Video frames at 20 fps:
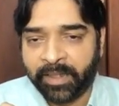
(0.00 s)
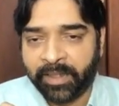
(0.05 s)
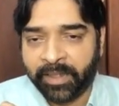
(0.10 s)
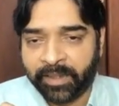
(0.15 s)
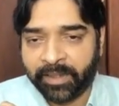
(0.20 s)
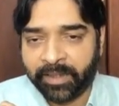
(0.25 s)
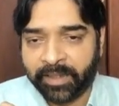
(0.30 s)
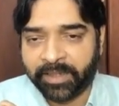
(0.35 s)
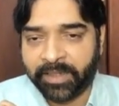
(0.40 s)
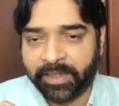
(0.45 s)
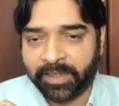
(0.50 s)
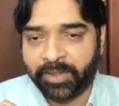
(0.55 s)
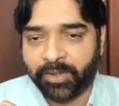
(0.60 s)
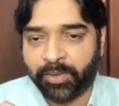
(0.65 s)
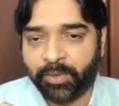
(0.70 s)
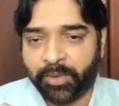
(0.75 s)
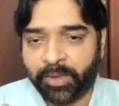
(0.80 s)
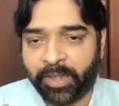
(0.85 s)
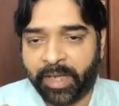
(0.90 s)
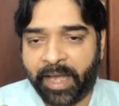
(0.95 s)
This is
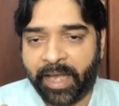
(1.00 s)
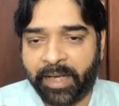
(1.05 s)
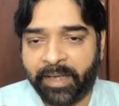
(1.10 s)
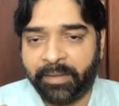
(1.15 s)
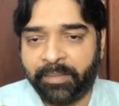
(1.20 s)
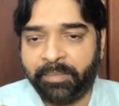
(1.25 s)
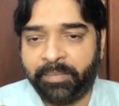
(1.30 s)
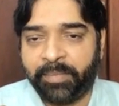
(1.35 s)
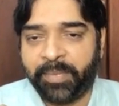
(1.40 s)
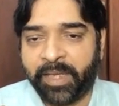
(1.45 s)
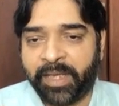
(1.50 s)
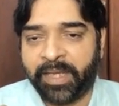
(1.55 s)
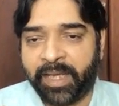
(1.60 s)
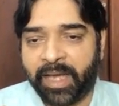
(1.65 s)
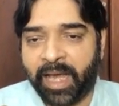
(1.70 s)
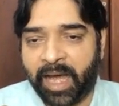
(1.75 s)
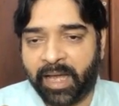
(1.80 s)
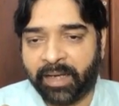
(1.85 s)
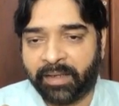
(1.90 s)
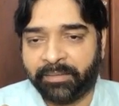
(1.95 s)
your
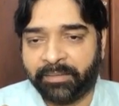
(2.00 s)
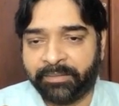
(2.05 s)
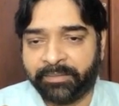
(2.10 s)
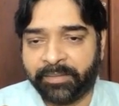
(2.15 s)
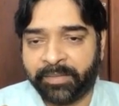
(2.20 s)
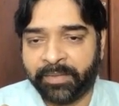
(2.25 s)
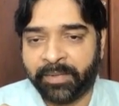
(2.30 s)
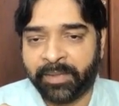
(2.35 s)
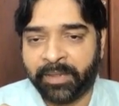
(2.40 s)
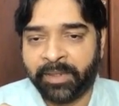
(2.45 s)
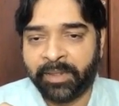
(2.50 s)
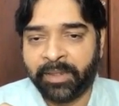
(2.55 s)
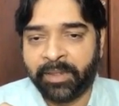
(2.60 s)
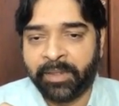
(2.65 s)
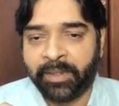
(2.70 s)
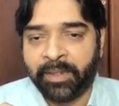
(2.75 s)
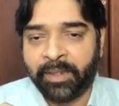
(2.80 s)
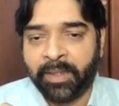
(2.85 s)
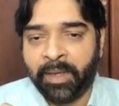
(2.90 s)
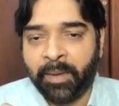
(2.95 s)
NPR.
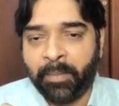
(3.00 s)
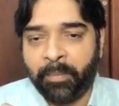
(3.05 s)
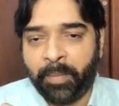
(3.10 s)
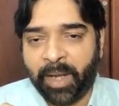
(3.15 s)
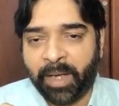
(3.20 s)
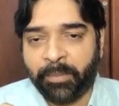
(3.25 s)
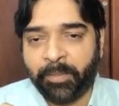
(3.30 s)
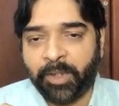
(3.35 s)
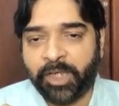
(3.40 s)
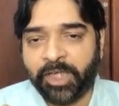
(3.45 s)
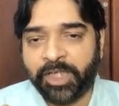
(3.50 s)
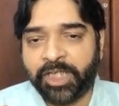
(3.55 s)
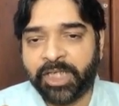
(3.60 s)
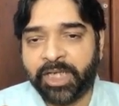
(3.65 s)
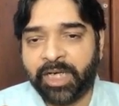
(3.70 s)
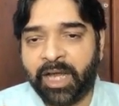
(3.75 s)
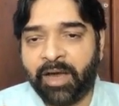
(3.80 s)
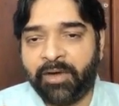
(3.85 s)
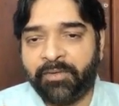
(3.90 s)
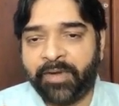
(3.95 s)

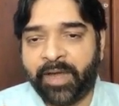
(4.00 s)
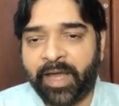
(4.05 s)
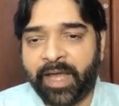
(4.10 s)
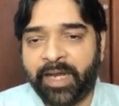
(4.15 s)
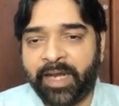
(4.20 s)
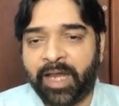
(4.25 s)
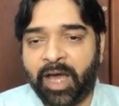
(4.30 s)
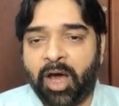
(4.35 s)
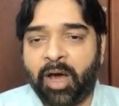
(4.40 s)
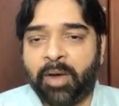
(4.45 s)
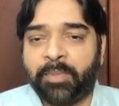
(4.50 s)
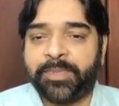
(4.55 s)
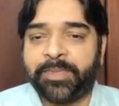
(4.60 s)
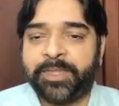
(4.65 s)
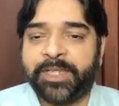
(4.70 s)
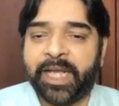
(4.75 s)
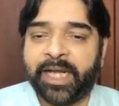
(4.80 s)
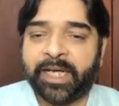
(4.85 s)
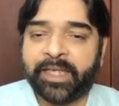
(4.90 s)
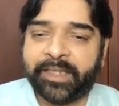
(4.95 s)
Permutation of n
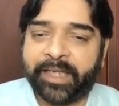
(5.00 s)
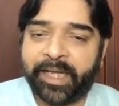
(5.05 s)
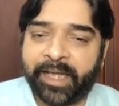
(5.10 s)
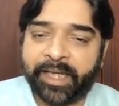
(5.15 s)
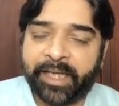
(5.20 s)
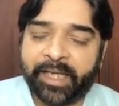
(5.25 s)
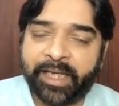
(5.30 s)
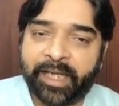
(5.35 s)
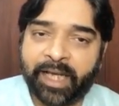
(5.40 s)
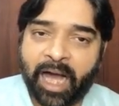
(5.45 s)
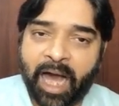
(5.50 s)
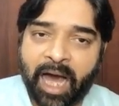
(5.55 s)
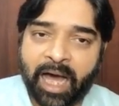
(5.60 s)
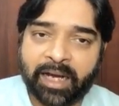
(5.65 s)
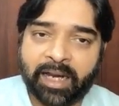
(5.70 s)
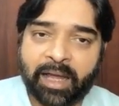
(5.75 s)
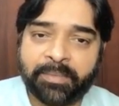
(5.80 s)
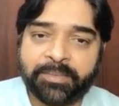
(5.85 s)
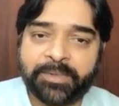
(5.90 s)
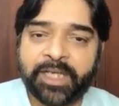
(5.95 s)
object taking r
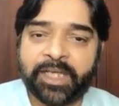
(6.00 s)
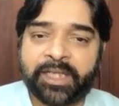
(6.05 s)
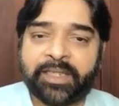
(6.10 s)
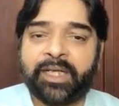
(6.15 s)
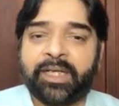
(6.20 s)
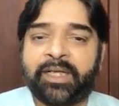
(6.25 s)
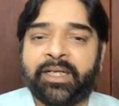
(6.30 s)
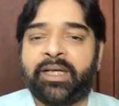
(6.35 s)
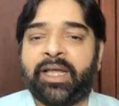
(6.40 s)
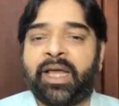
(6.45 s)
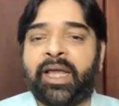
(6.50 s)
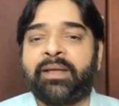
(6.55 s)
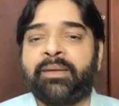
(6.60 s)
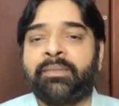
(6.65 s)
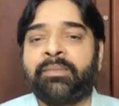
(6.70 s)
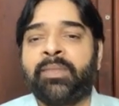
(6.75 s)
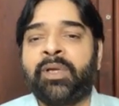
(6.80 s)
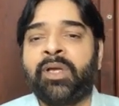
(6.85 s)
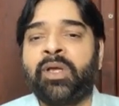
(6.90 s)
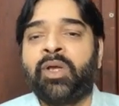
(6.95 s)
object at a
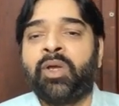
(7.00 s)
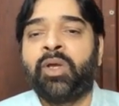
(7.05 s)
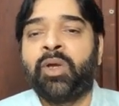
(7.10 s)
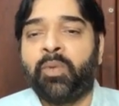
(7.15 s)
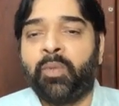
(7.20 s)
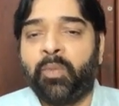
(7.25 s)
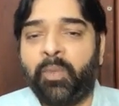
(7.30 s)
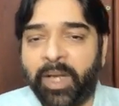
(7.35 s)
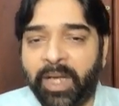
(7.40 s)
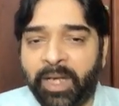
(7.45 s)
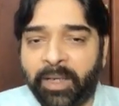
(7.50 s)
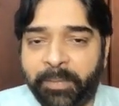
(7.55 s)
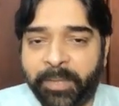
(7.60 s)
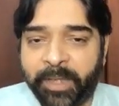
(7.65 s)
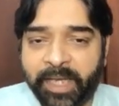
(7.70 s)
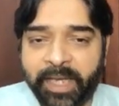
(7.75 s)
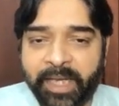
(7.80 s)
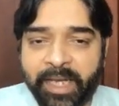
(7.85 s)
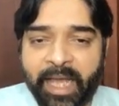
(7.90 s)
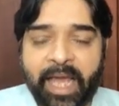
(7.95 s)
time will
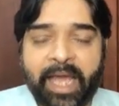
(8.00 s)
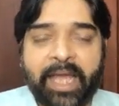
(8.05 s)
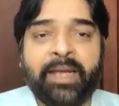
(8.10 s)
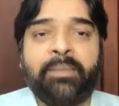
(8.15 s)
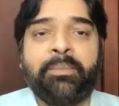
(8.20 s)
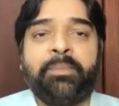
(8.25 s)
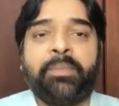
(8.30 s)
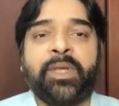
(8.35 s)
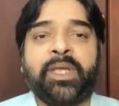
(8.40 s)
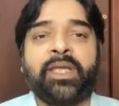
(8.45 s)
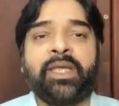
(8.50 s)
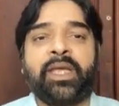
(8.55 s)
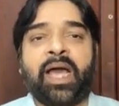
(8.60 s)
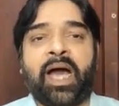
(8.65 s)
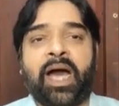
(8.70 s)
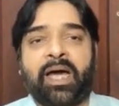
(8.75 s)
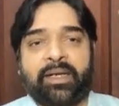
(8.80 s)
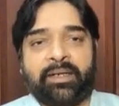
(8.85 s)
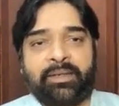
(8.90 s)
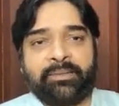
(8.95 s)
be
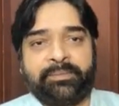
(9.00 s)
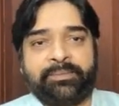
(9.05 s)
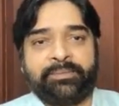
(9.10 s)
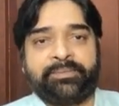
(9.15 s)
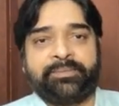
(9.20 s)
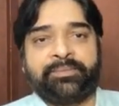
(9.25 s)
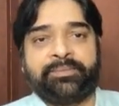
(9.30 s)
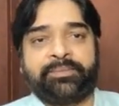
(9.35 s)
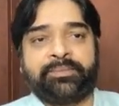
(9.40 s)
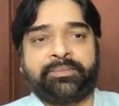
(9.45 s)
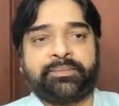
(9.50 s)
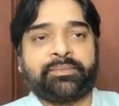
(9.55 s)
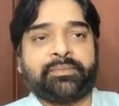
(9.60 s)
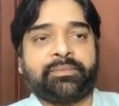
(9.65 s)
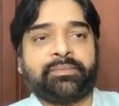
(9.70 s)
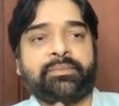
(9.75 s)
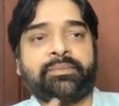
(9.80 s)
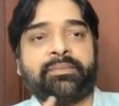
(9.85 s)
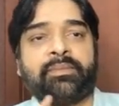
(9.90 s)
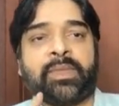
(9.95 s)
NPR.
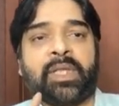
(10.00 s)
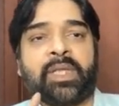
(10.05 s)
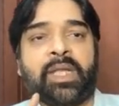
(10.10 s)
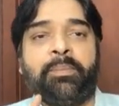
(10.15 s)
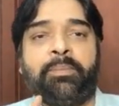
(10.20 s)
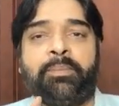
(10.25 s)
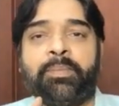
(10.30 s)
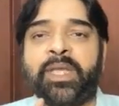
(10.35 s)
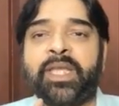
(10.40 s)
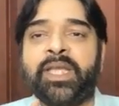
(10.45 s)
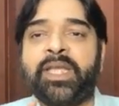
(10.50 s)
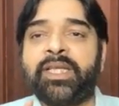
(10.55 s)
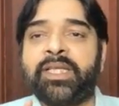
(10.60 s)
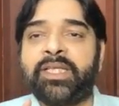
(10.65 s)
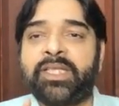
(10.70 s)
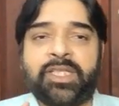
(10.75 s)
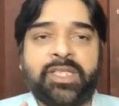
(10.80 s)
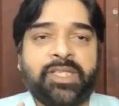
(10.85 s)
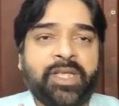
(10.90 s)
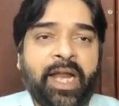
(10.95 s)
P
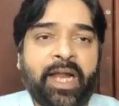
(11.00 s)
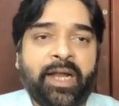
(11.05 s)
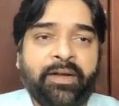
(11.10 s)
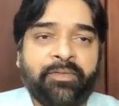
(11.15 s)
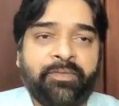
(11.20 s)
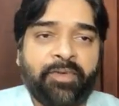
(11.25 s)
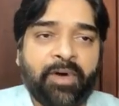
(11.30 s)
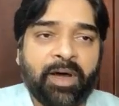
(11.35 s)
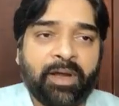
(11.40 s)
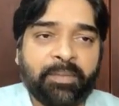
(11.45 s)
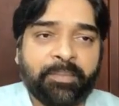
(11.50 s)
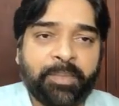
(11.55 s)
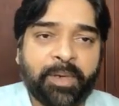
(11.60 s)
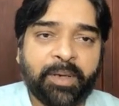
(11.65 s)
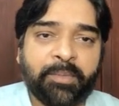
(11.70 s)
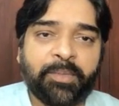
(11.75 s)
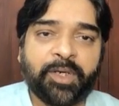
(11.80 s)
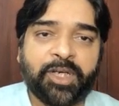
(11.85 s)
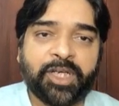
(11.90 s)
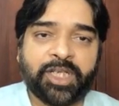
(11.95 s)
stand for
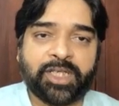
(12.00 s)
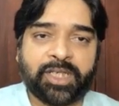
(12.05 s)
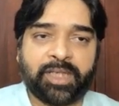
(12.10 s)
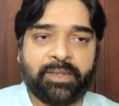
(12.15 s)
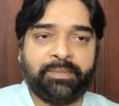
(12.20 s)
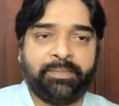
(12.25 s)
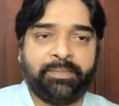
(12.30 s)
permutation.